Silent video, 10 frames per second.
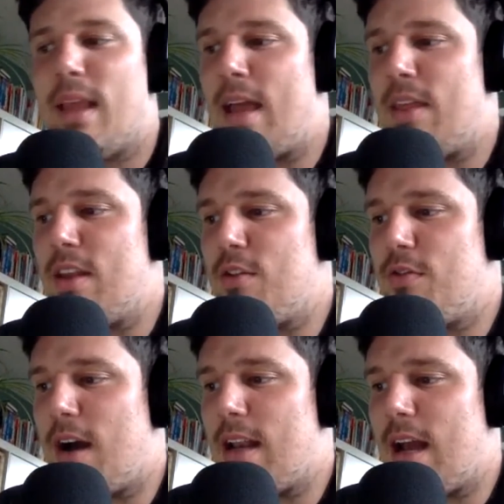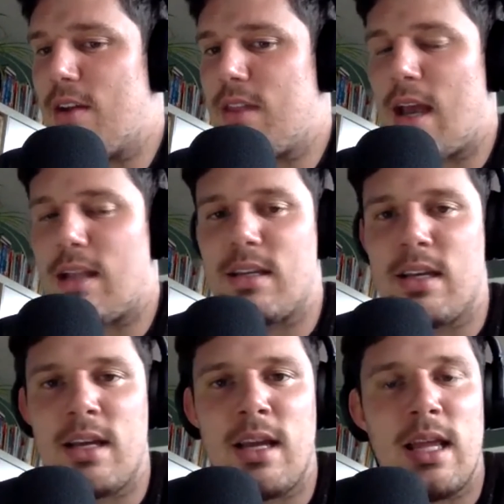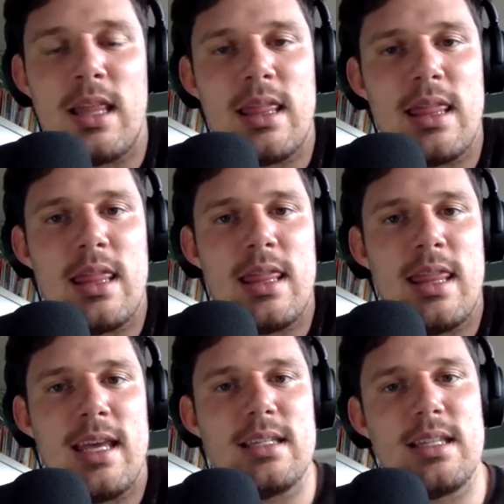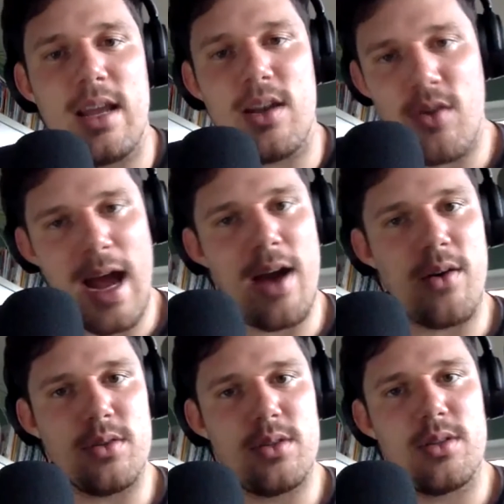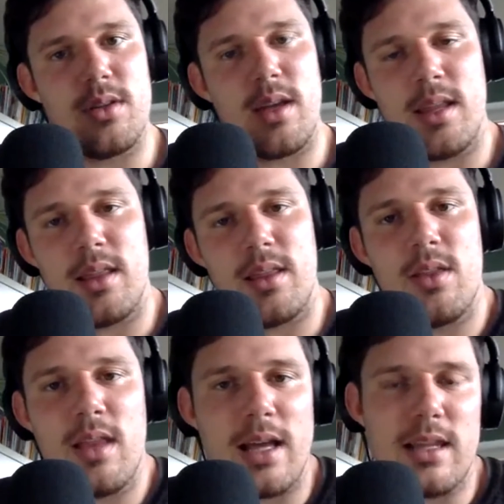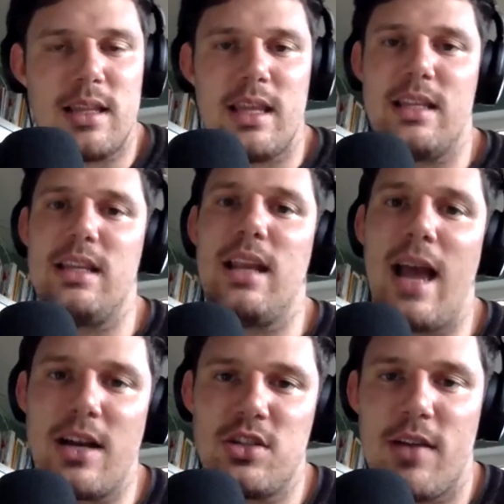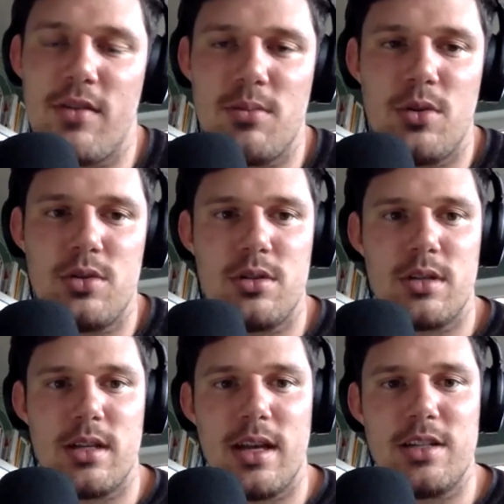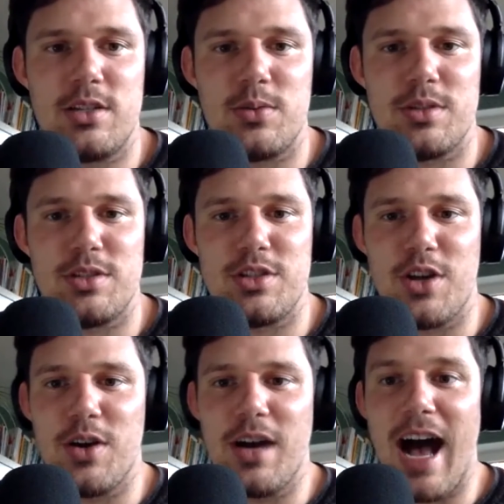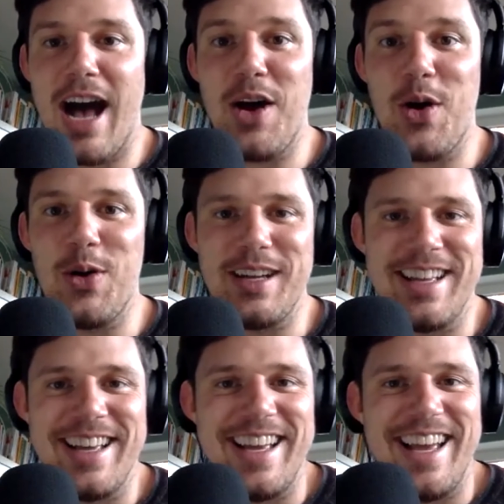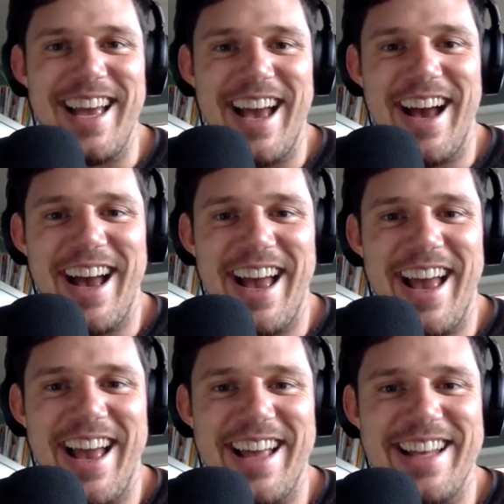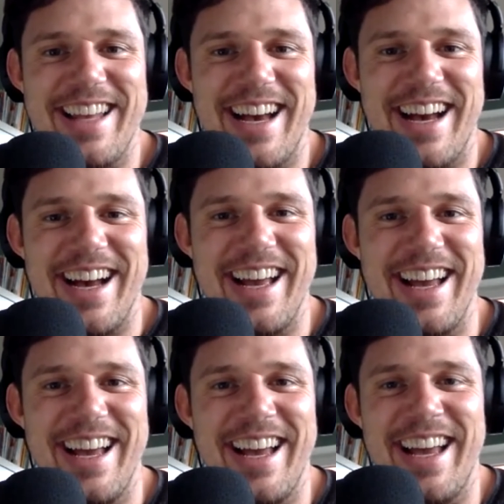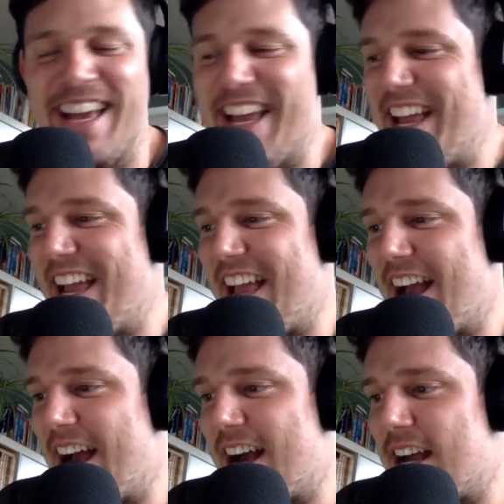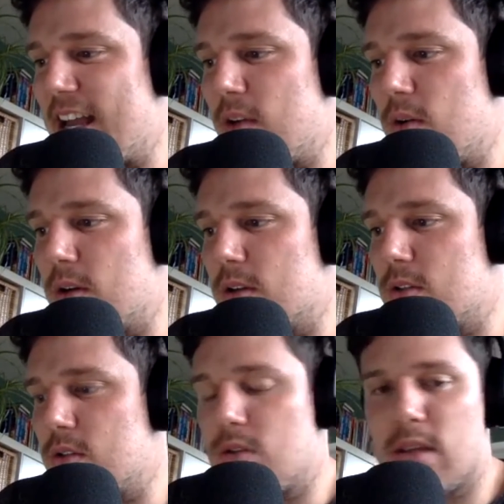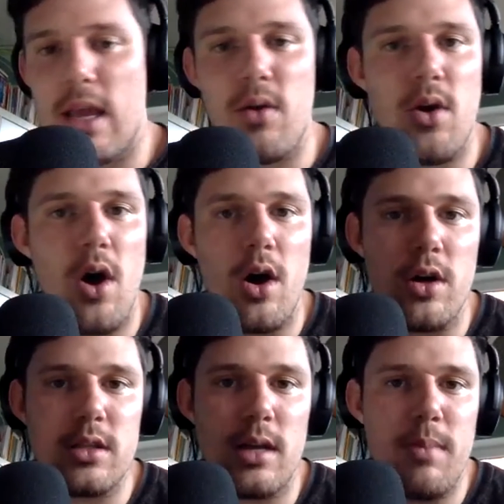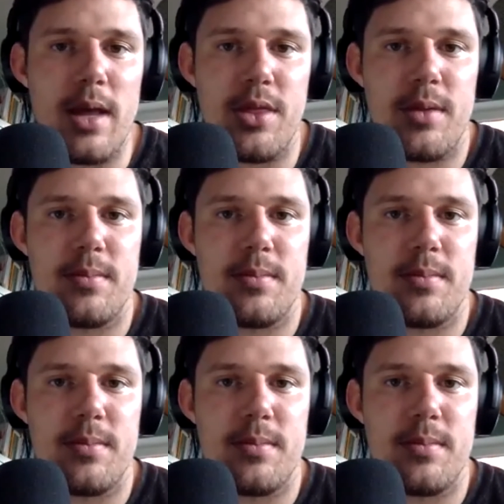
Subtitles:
And then you find out that they stayed around, and not that they didn't actually have an emotional connection with Joe. Hello. And they were all hooked on meth.